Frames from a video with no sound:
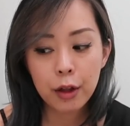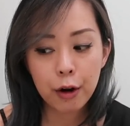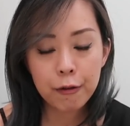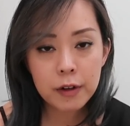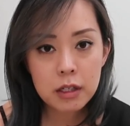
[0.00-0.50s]
that
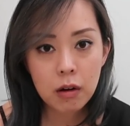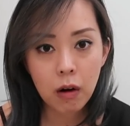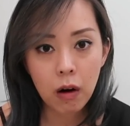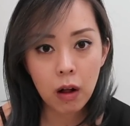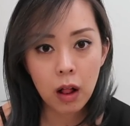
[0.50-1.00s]
are
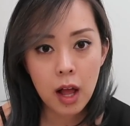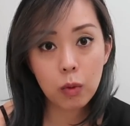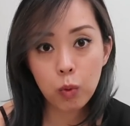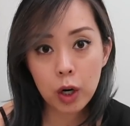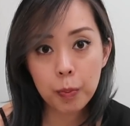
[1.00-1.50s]
physical,
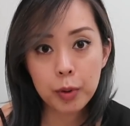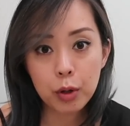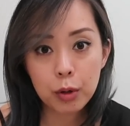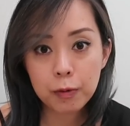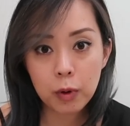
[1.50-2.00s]
work
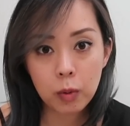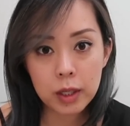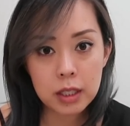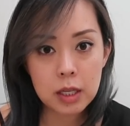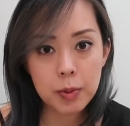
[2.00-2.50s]
beautiful
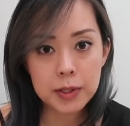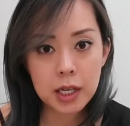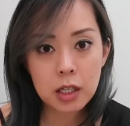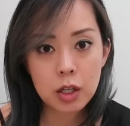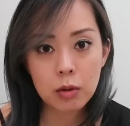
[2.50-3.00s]
with deeper
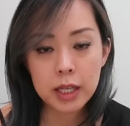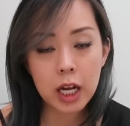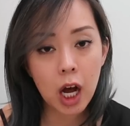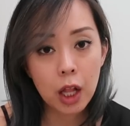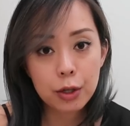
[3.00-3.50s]
skin tones.
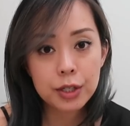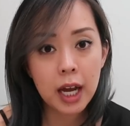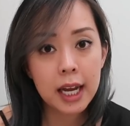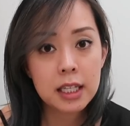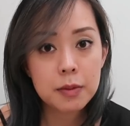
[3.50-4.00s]
Like Color
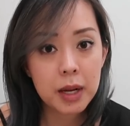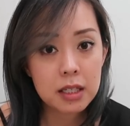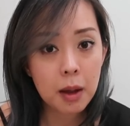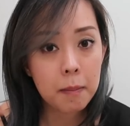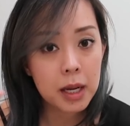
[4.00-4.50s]
Science
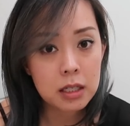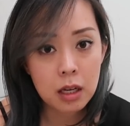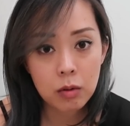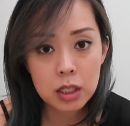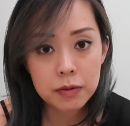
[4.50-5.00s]
makes
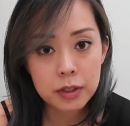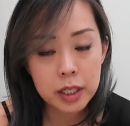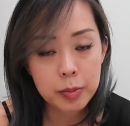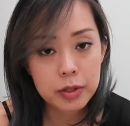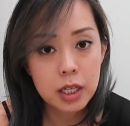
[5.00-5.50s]
amazing ones for
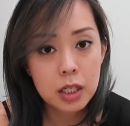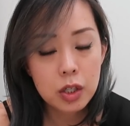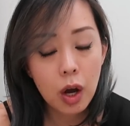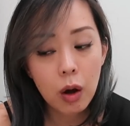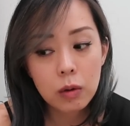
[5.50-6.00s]
deeper
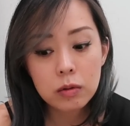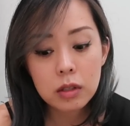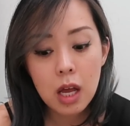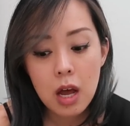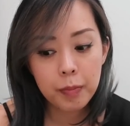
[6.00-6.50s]
skin tones.